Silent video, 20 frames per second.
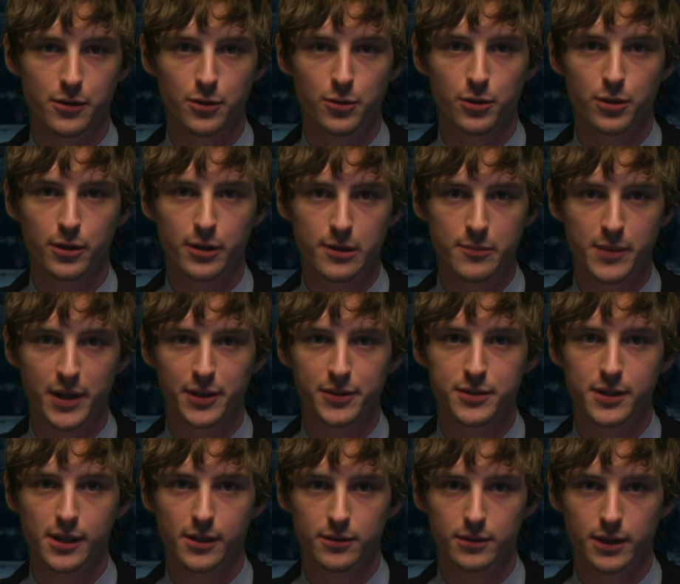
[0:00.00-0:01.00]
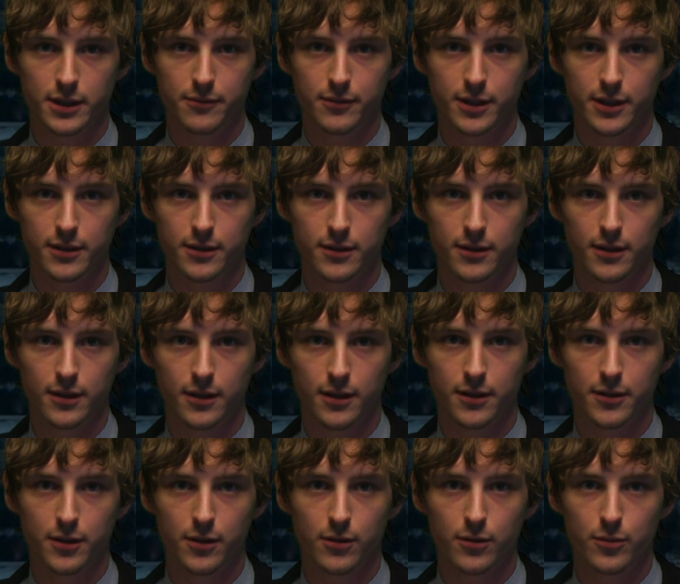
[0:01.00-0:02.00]
nuclear meltdown, leaving
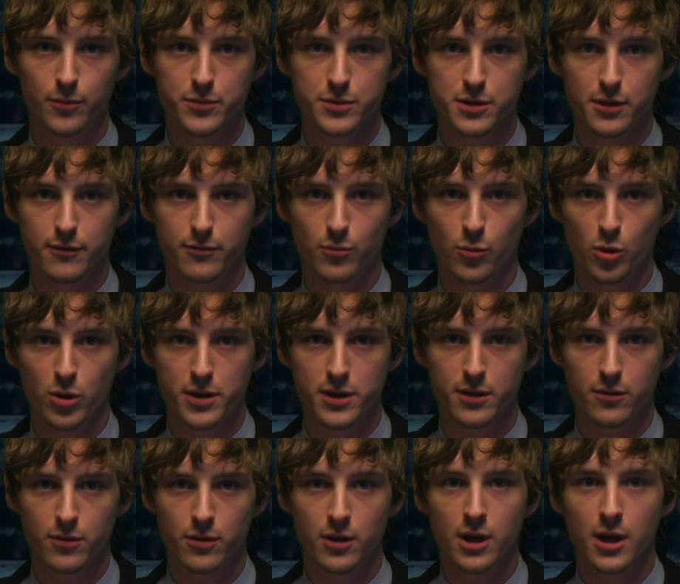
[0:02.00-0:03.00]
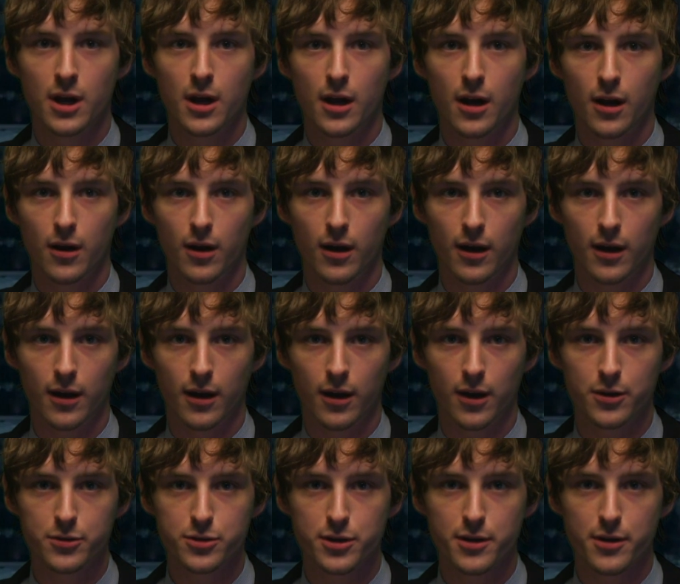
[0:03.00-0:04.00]
uh, the homes of more than uh,
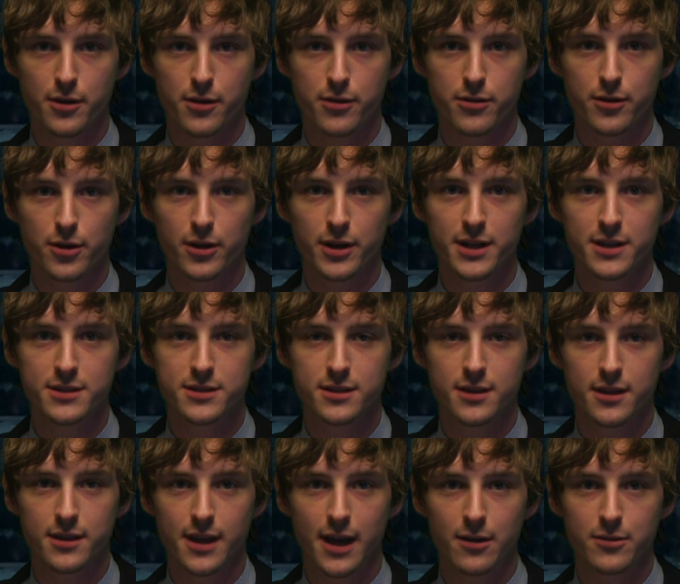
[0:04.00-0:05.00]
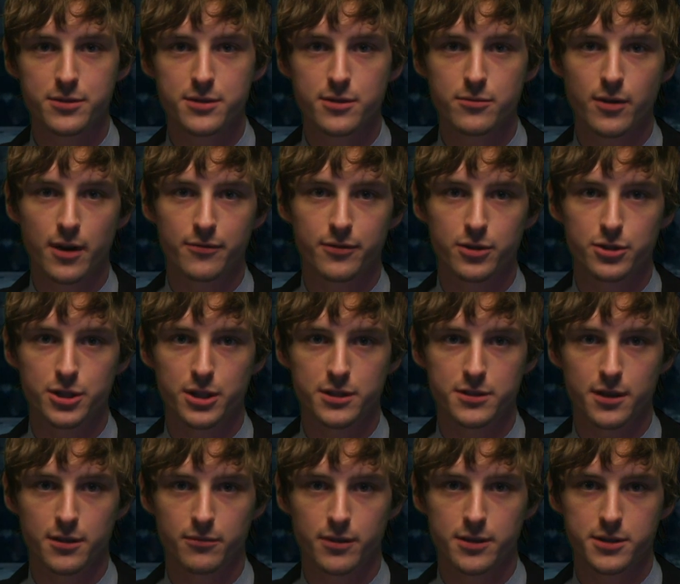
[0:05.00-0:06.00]
130,000
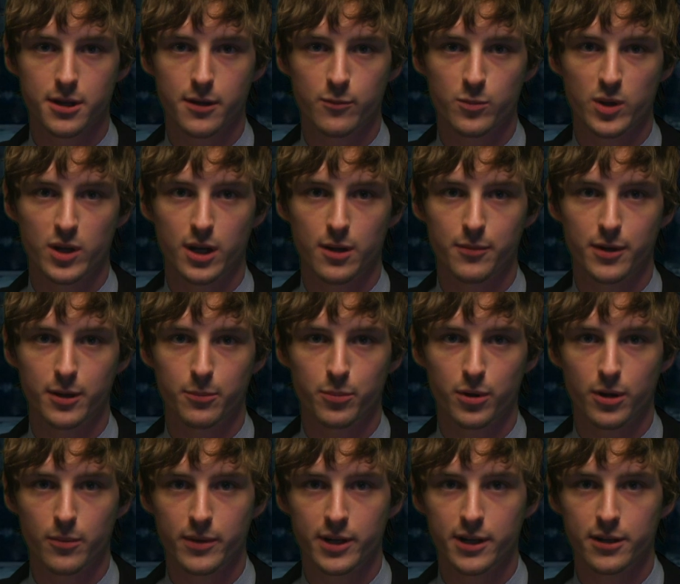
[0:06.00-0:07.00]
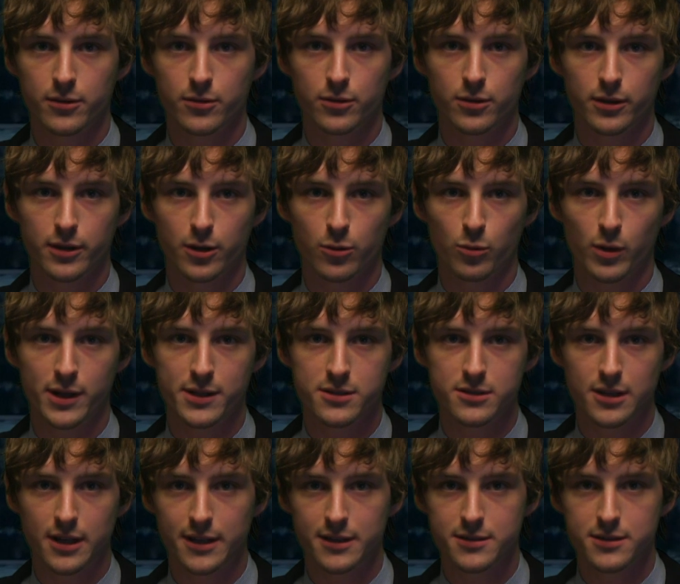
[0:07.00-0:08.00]
refugees at risk of becoming permanent nuclear
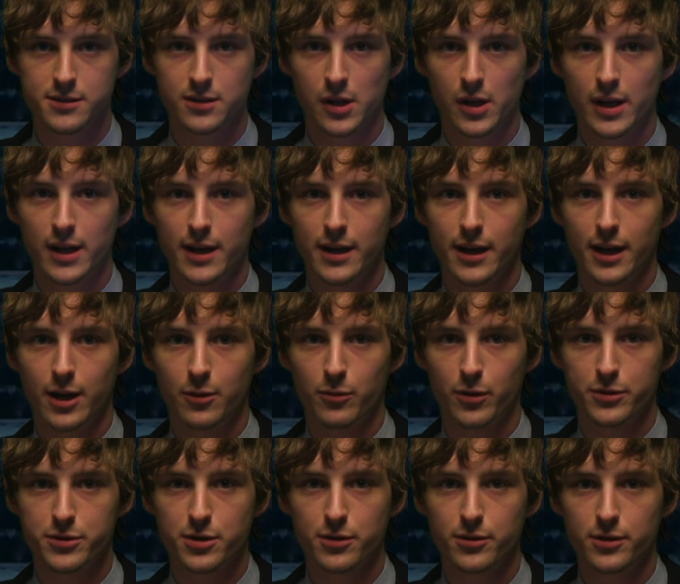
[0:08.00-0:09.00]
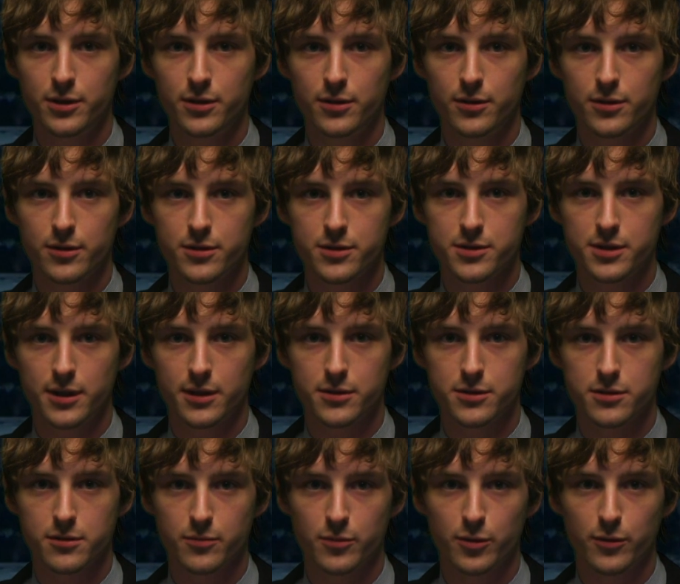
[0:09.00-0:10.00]
waste sites. And while two years
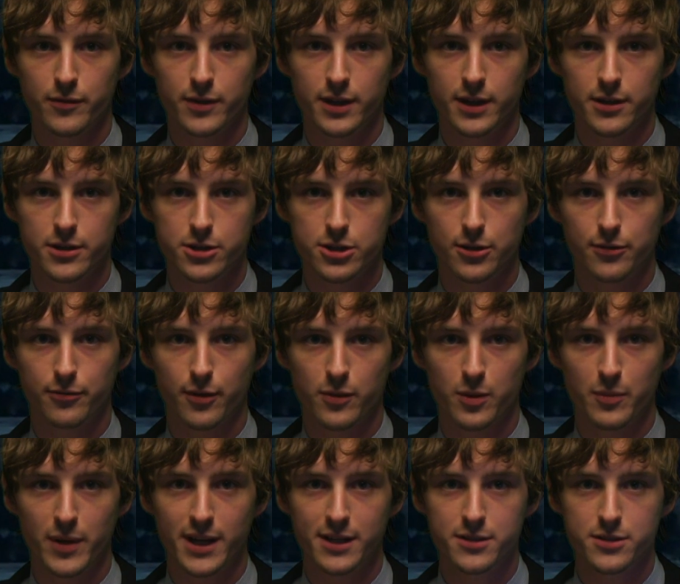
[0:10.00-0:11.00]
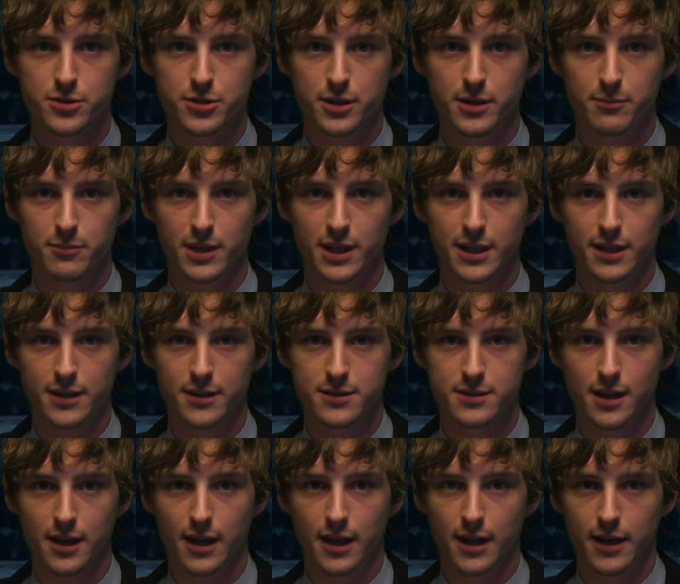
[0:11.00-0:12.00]
has removed the issue from the mainstream
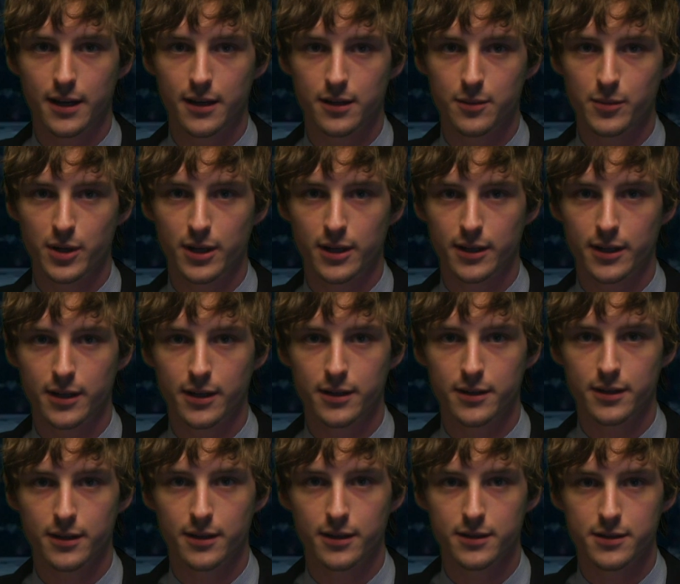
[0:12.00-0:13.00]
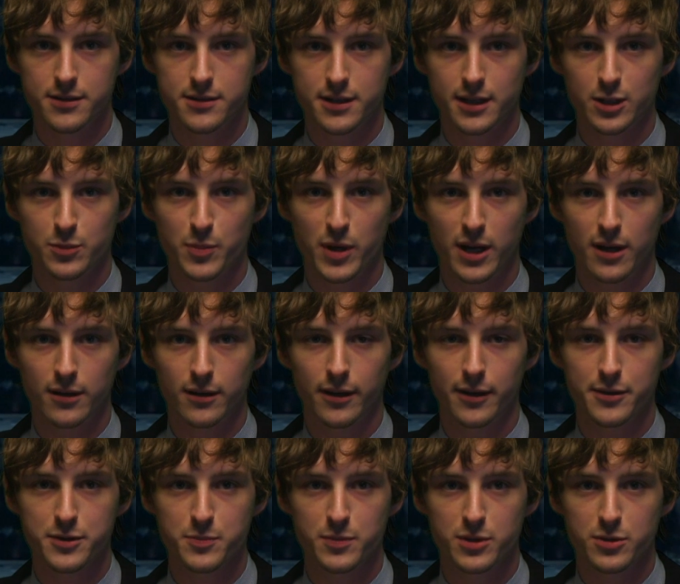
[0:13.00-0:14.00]
media's eye in America, the distinct
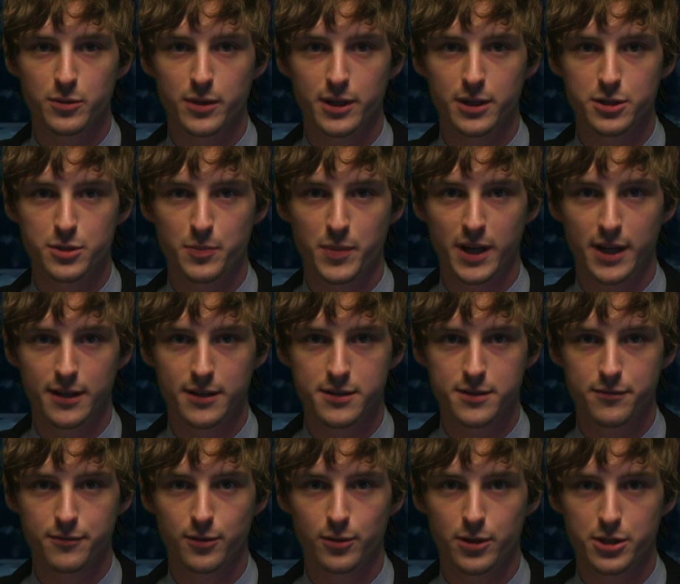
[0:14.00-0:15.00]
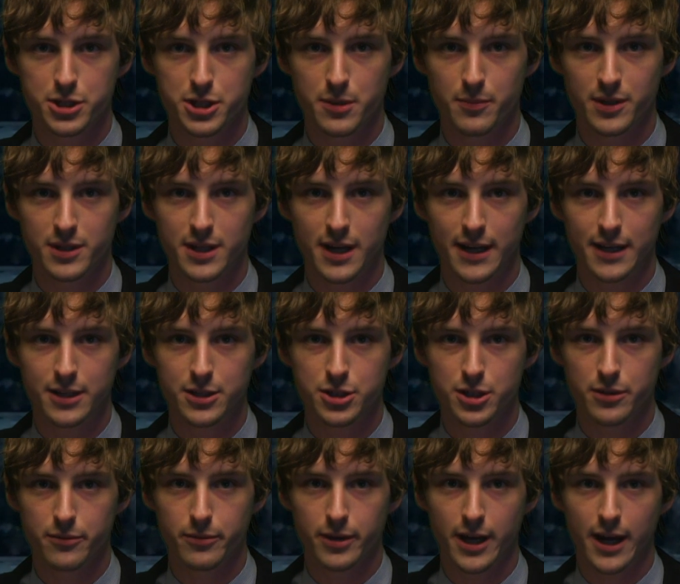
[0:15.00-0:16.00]
parallels between Japan's Fukushima
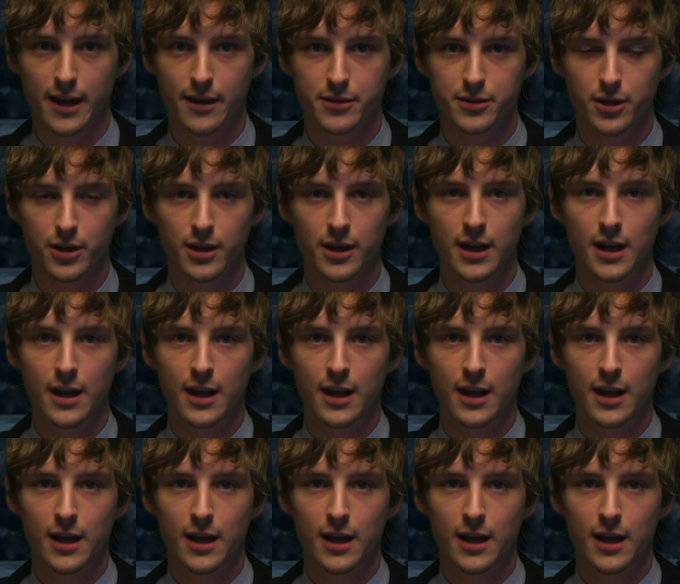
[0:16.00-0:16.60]
Daiichi reactor